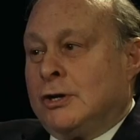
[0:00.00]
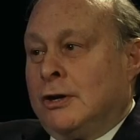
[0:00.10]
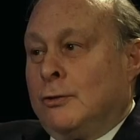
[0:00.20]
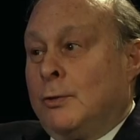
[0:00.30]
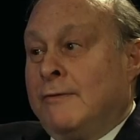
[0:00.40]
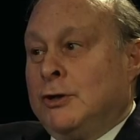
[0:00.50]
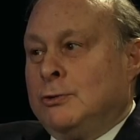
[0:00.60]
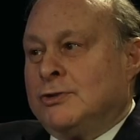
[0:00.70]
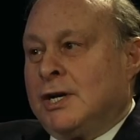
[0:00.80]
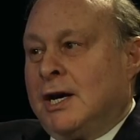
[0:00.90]
on the revenue
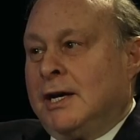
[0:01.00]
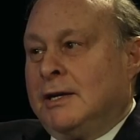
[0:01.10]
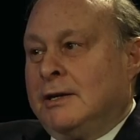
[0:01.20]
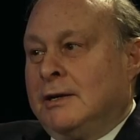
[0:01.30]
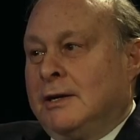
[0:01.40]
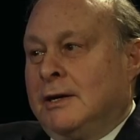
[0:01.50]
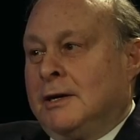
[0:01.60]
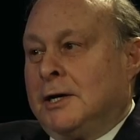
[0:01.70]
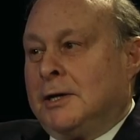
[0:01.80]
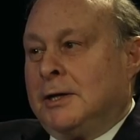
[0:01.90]
side
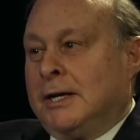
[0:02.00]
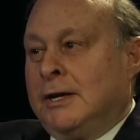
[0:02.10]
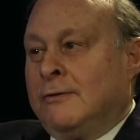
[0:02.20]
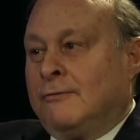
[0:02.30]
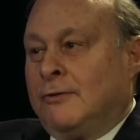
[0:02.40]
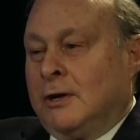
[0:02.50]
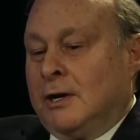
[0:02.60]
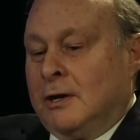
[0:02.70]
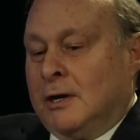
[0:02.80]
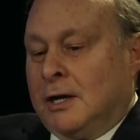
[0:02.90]
if
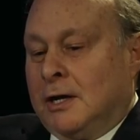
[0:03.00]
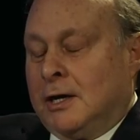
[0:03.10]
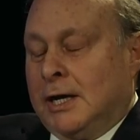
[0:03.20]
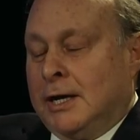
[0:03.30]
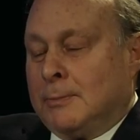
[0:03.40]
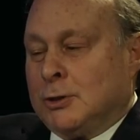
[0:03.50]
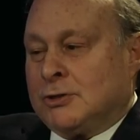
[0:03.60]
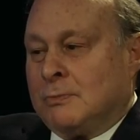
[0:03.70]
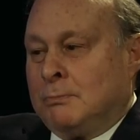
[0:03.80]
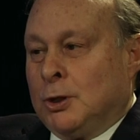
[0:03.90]

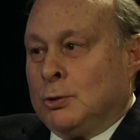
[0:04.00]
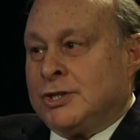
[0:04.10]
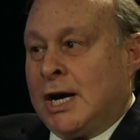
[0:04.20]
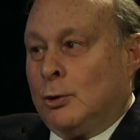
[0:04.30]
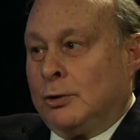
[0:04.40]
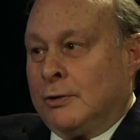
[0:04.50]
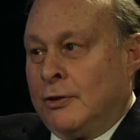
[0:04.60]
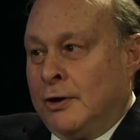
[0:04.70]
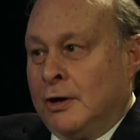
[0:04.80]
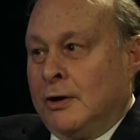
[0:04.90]
Amherst builds out
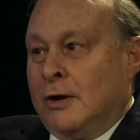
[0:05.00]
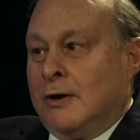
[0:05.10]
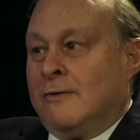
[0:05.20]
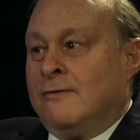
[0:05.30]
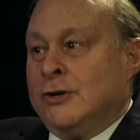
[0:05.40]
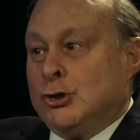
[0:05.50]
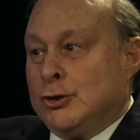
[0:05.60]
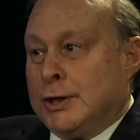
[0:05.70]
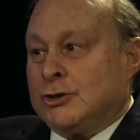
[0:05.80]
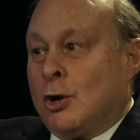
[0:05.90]
the vision
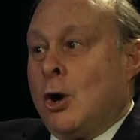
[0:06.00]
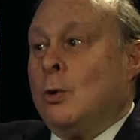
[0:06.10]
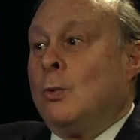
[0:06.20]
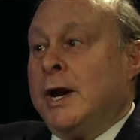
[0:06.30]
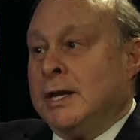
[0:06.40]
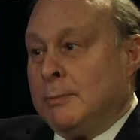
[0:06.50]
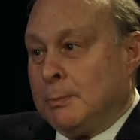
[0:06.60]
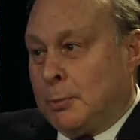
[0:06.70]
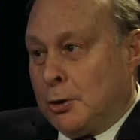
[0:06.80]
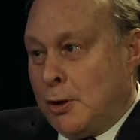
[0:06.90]
that's already
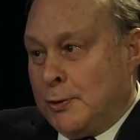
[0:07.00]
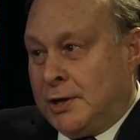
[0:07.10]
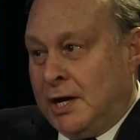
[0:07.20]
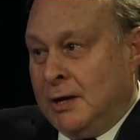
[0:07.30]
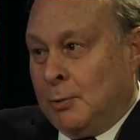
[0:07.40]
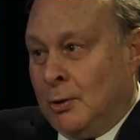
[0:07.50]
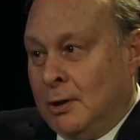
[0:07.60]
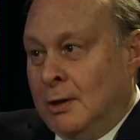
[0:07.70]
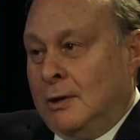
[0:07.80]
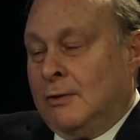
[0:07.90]
been put on the table
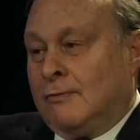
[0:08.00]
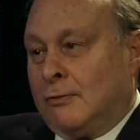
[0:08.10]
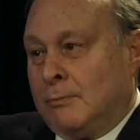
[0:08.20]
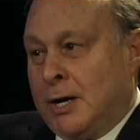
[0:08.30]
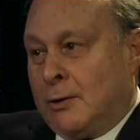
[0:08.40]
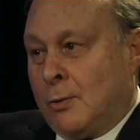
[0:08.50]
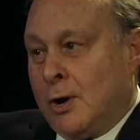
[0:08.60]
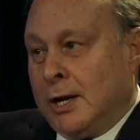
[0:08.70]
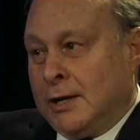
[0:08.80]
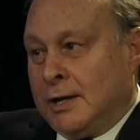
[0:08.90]
for marijuana in